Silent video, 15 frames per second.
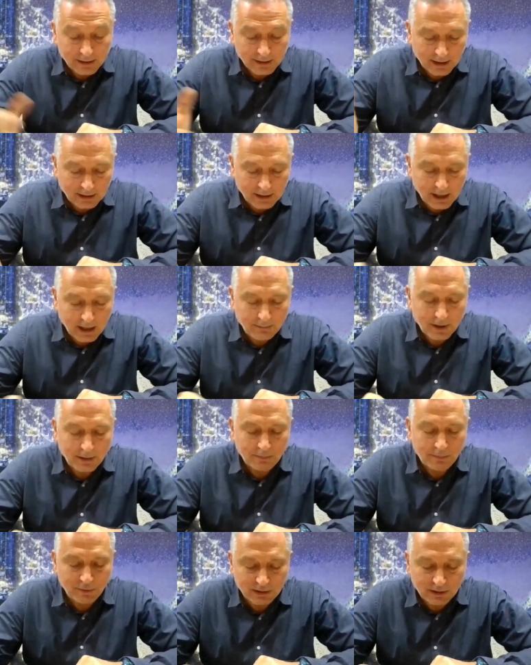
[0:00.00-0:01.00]
Then I came
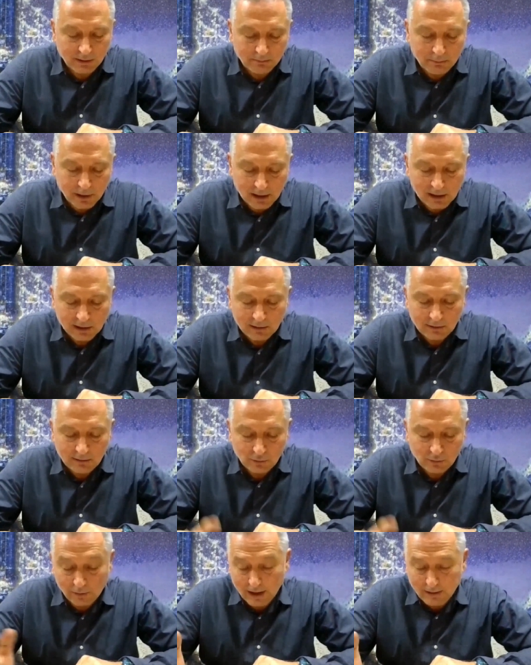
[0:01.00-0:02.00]
up with the
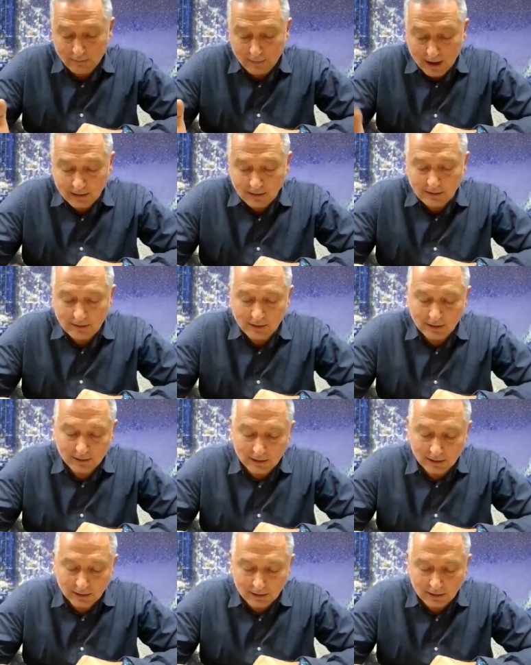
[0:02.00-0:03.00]
brilliant, to my mind,
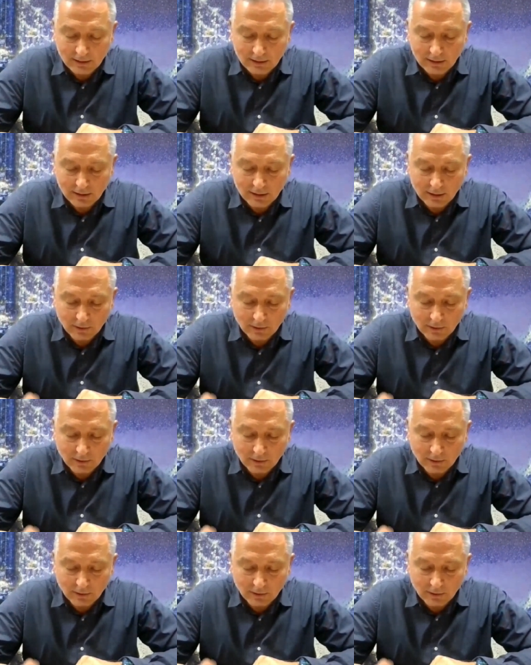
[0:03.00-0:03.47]
idea.